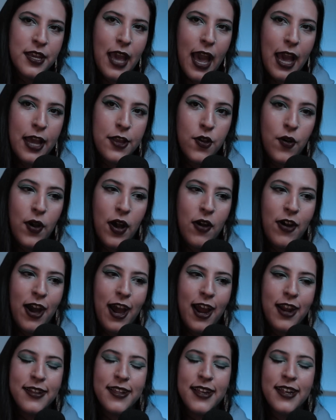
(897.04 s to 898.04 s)
yeah, I know how
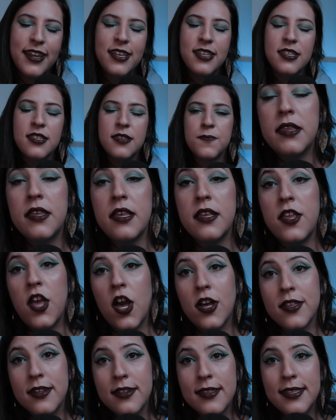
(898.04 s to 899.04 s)
hard it is. But in the
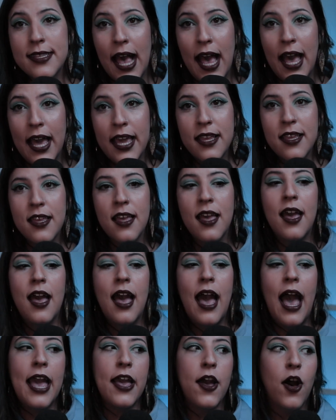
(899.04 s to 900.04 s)
other side,
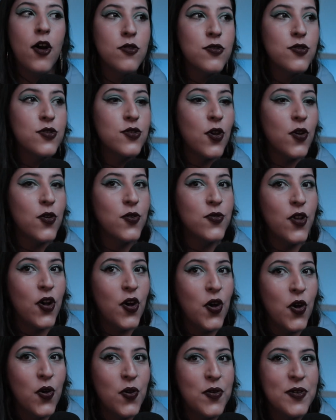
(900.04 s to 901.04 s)
I also
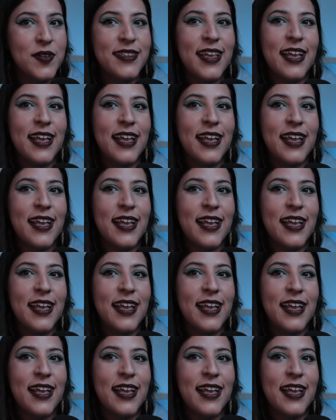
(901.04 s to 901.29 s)
know